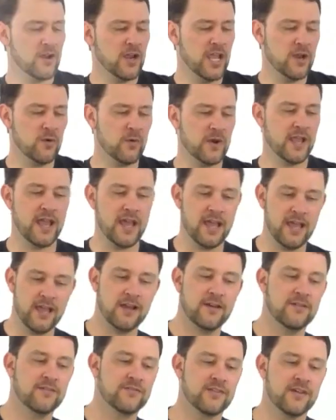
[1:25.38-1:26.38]
And here we
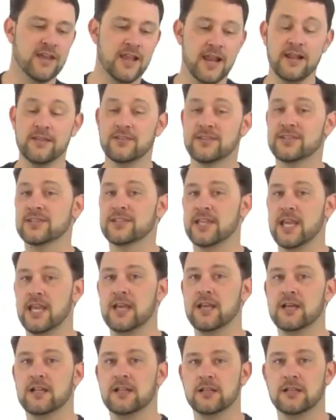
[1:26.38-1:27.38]
have the 8th
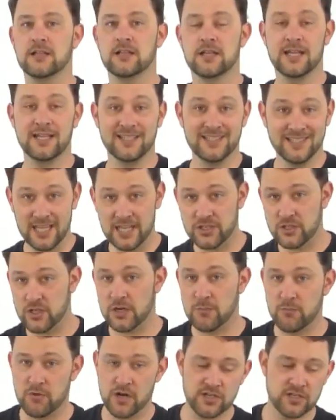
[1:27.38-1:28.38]
scale
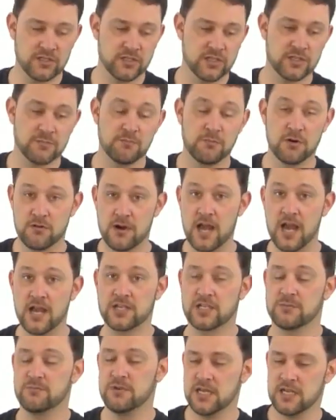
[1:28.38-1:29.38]
electric brushless
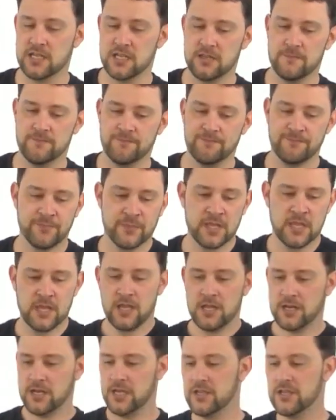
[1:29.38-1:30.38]
Mirage buggy.
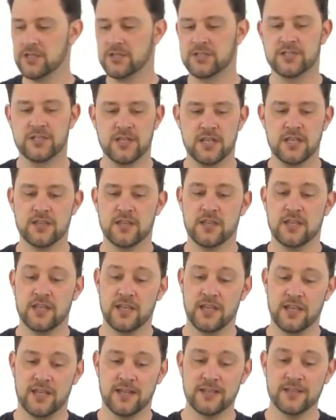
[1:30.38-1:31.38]
Now you can see that
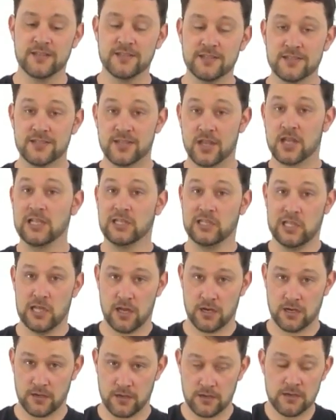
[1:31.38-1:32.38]
it is
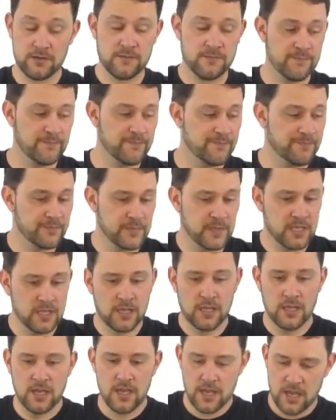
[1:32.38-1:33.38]
longer.
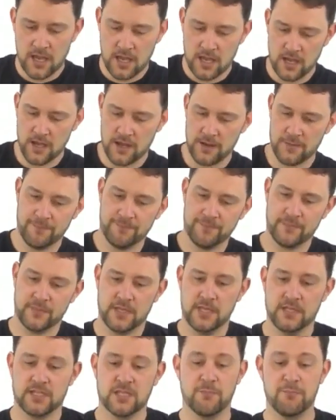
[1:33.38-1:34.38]

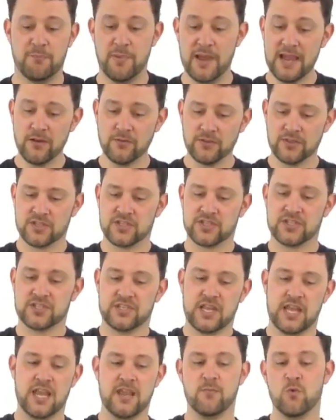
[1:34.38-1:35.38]
It's about the
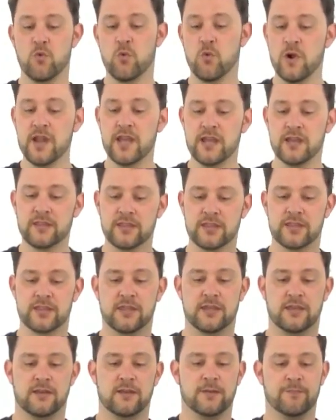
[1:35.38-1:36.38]
same
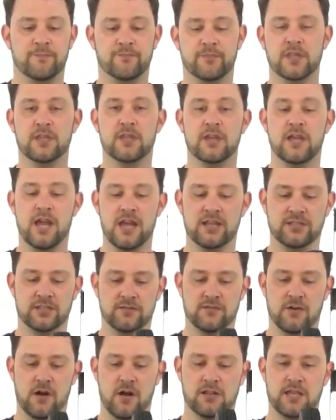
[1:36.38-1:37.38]
width as
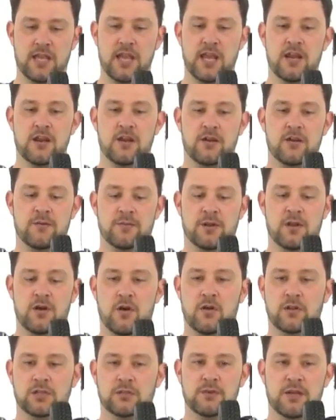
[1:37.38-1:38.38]
the Volcano. I'm going to
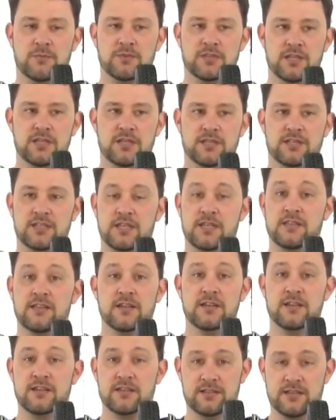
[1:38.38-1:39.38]
hold them up so you can see
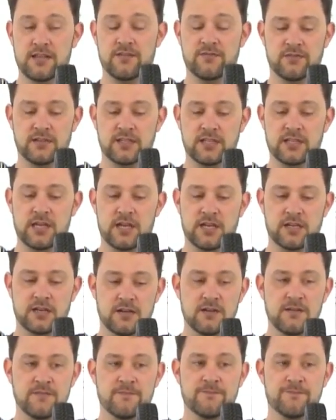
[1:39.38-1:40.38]
that it is definitely
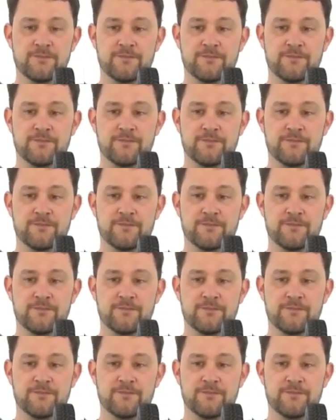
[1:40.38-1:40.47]
longer.